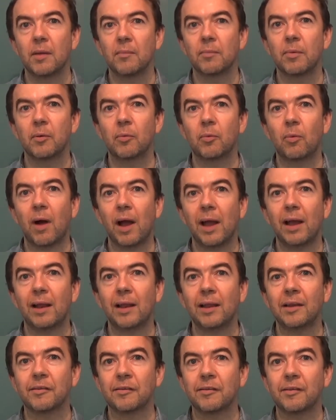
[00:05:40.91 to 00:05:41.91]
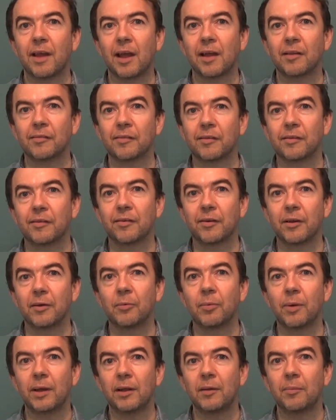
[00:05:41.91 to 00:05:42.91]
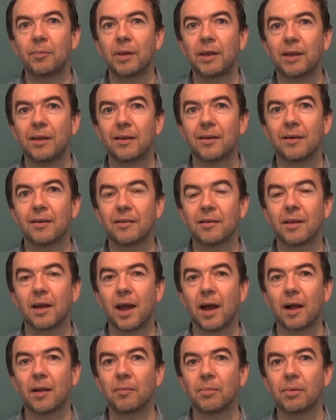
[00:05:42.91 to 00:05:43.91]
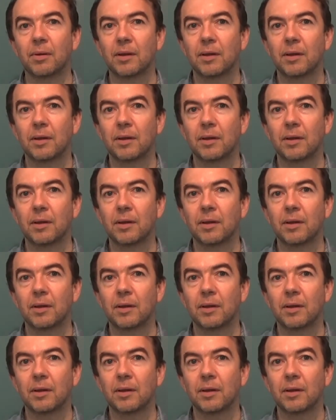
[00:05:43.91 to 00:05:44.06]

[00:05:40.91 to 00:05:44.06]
But while it's necessary, we'll be here to help.